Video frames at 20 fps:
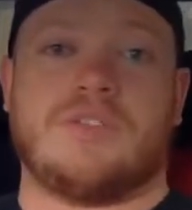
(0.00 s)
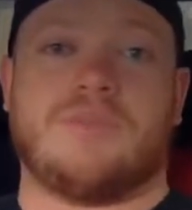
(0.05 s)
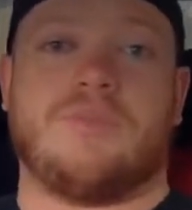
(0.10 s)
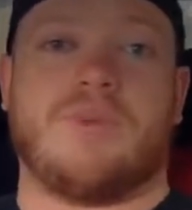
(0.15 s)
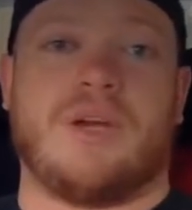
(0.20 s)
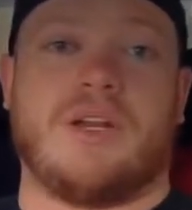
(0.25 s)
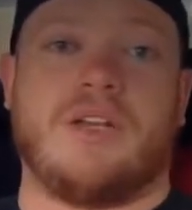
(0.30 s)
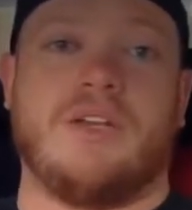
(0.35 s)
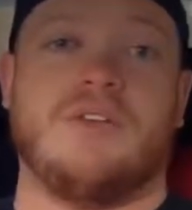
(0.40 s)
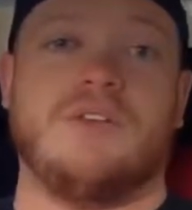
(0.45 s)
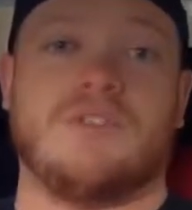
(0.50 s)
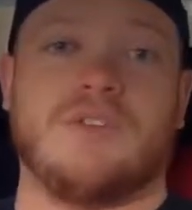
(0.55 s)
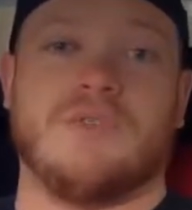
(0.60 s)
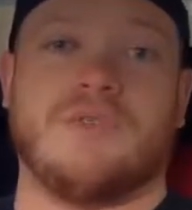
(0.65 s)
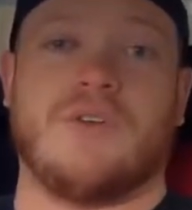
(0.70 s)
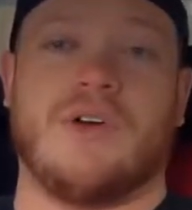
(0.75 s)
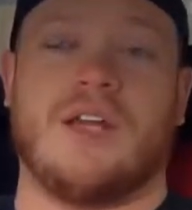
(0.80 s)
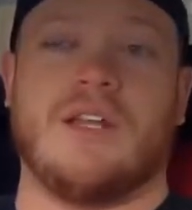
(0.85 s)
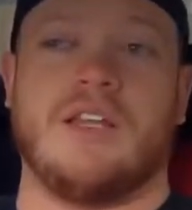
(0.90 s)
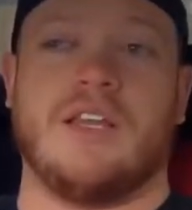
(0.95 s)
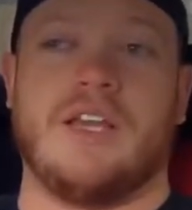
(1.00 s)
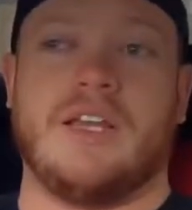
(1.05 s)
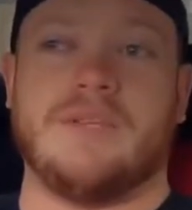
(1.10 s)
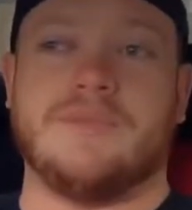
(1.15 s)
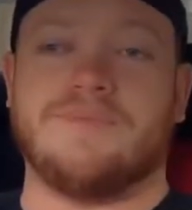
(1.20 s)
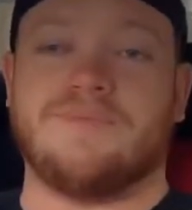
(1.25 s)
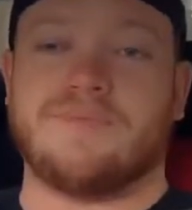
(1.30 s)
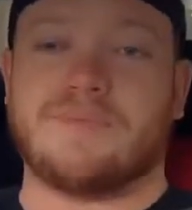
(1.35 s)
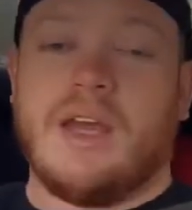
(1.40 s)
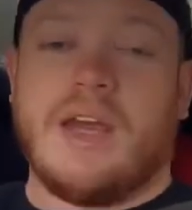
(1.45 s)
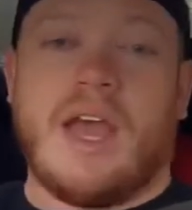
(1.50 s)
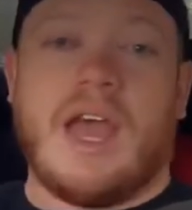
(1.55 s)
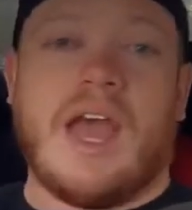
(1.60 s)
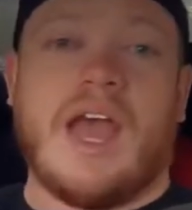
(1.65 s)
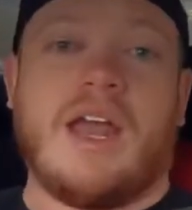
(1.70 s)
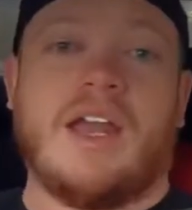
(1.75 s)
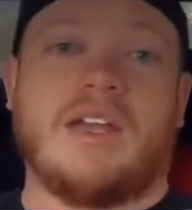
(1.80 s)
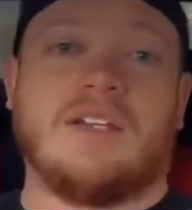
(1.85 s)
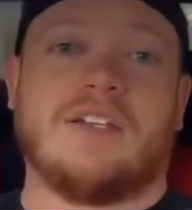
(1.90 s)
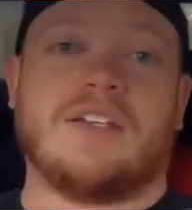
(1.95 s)
It's pretty user friendly,
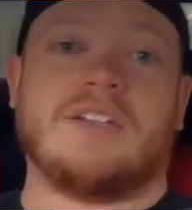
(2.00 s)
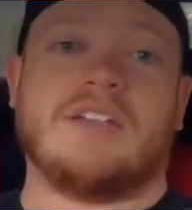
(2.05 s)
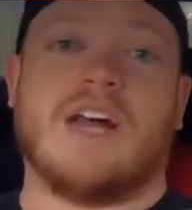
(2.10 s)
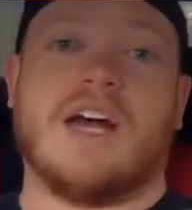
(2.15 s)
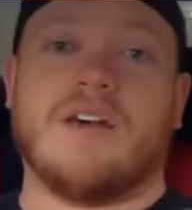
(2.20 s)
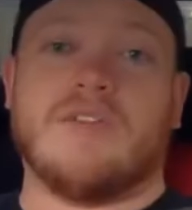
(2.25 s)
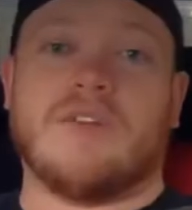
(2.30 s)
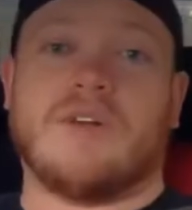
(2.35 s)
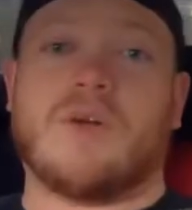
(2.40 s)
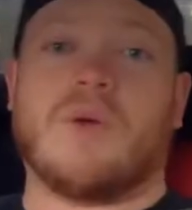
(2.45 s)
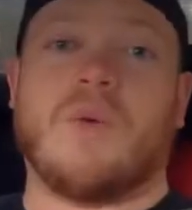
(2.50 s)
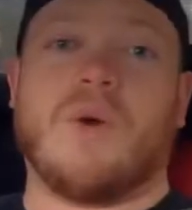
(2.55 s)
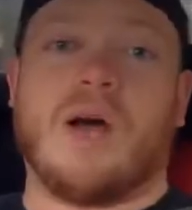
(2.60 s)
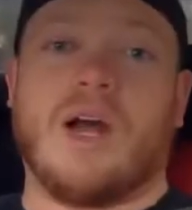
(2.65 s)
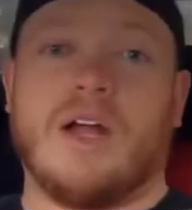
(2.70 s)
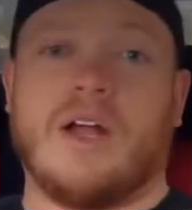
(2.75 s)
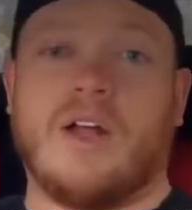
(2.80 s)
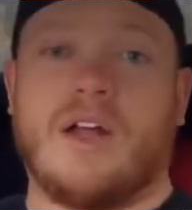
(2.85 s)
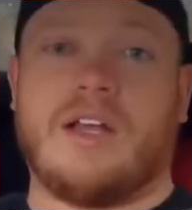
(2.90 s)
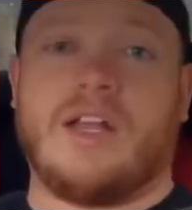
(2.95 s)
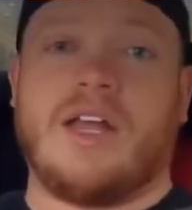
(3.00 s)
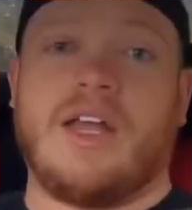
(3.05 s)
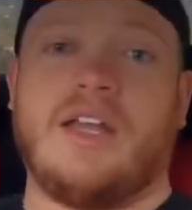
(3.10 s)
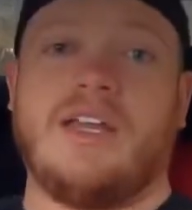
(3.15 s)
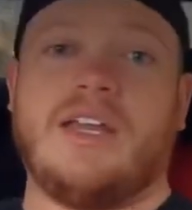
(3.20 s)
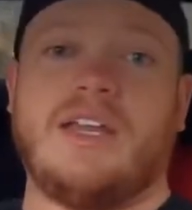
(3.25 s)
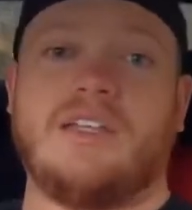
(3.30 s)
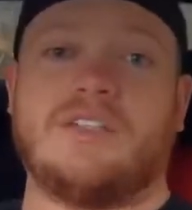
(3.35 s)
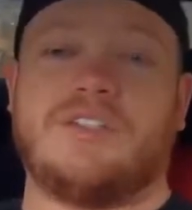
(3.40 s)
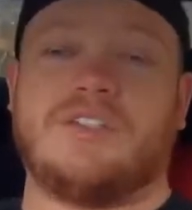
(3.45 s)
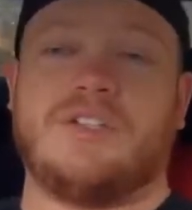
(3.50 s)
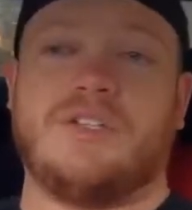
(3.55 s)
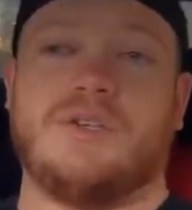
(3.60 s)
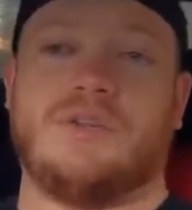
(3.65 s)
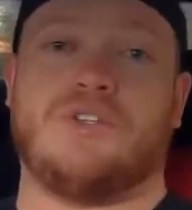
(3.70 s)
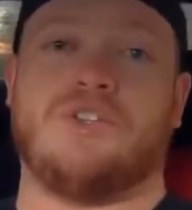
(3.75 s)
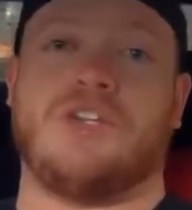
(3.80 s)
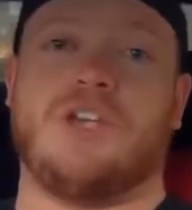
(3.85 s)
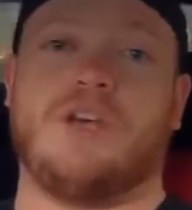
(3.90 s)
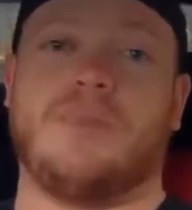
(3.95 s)
and it does not require an
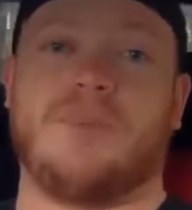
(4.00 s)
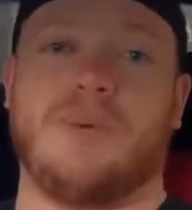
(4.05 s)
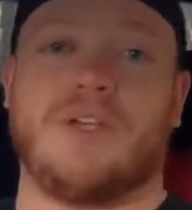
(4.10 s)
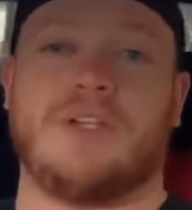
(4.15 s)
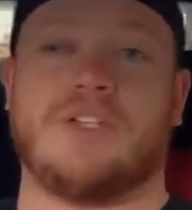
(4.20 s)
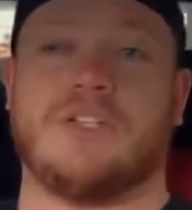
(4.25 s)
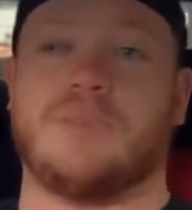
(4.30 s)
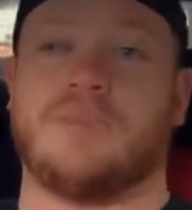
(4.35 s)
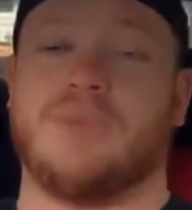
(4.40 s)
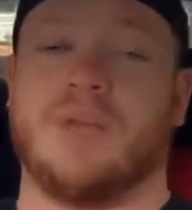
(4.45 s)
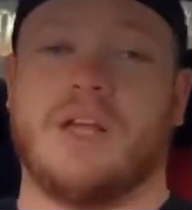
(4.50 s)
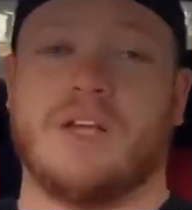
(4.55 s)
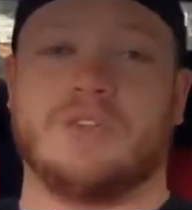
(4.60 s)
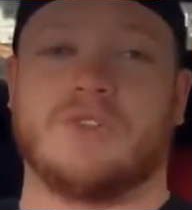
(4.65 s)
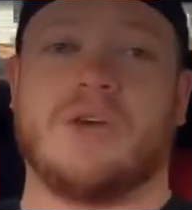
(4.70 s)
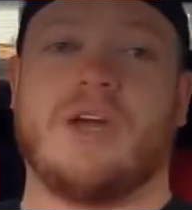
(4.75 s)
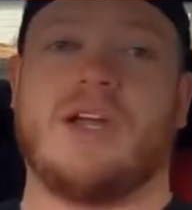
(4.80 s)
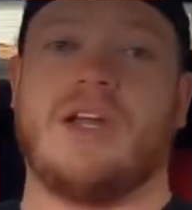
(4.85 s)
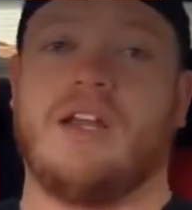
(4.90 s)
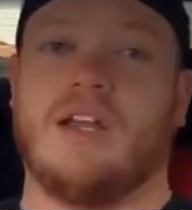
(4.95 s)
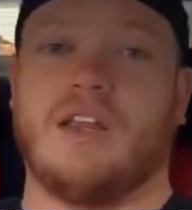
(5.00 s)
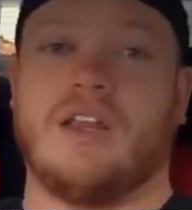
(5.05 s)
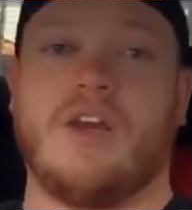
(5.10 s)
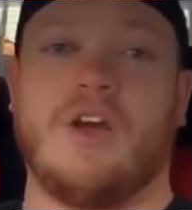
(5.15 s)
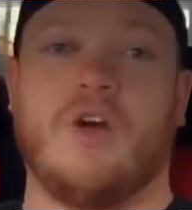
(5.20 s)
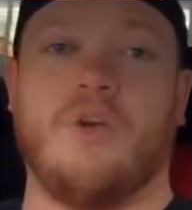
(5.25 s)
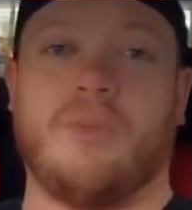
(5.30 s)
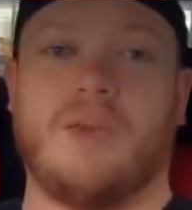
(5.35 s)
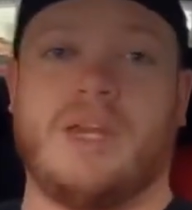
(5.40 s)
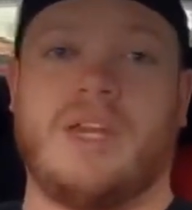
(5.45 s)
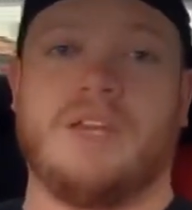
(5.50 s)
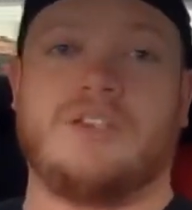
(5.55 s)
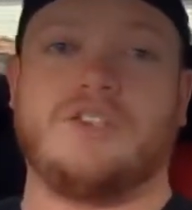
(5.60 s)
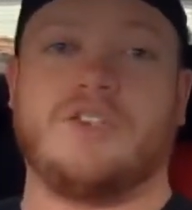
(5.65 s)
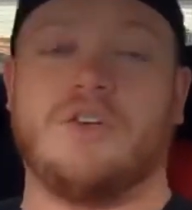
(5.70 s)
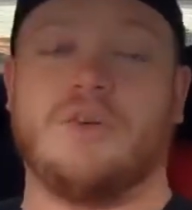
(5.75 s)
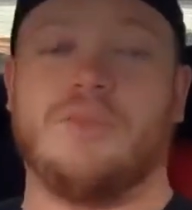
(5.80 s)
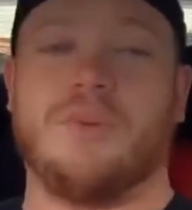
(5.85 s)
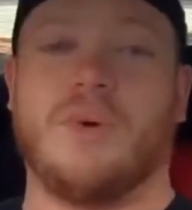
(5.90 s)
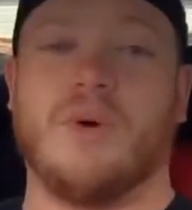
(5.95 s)
in-ECU chip. It just plugs right into the
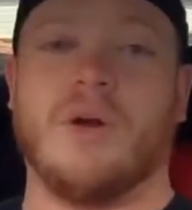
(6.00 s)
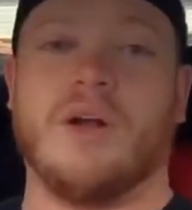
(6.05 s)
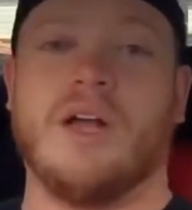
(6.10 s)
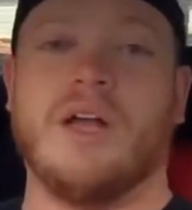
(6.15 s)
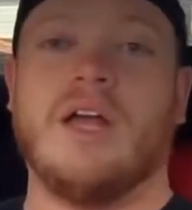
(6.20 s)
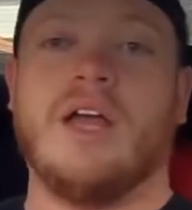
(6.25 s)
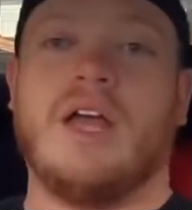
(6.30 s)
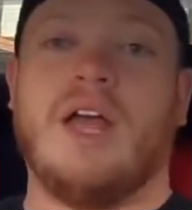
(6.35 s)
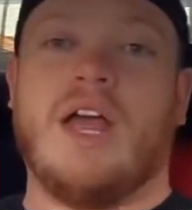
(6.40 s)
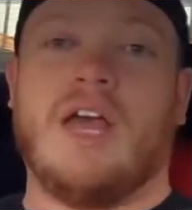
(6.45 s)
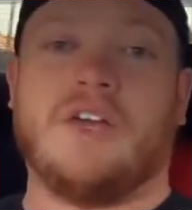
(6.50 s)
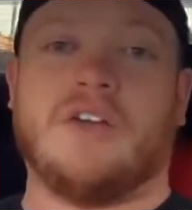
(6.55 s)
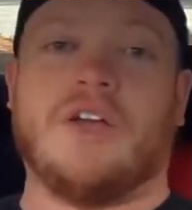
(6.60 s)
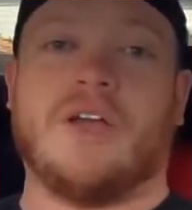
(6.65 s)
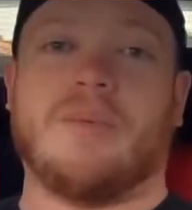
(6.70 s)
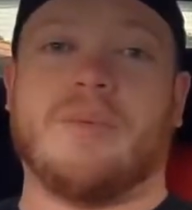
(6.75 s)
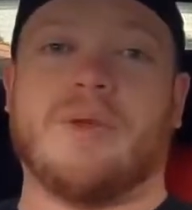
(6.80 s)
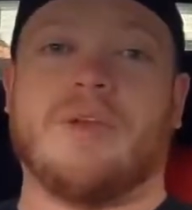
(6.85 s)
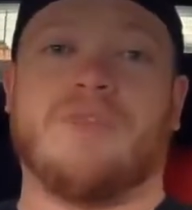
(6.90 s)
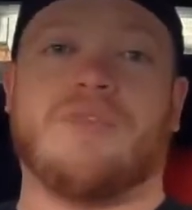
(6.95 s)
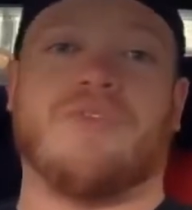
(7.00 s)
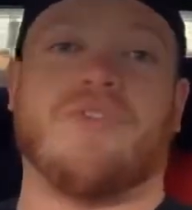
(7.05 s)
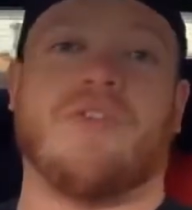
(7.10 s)
OBD2 port, and you're able to